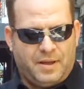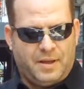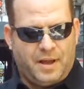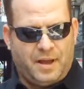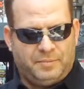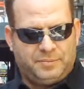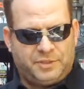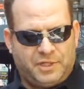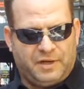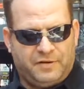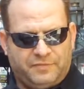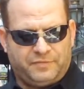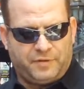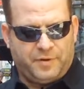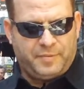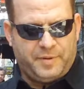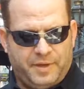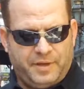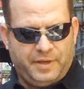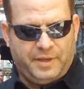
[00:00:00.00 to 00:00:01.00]
I'm John
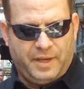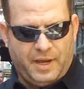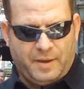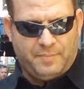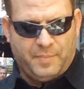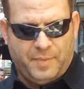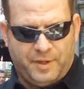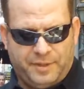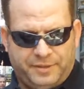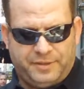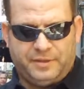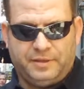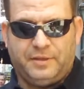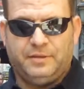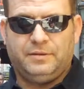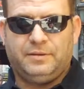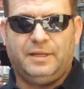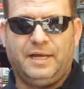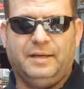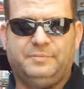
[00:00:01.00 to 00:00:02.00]
Furbee. I'm with the
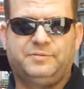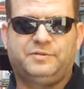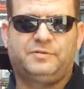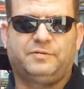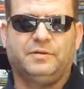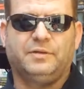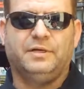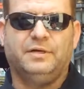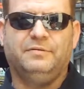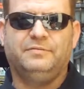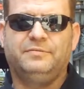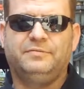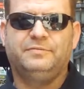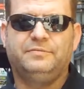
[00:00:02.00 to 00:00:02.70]
Labs for Love.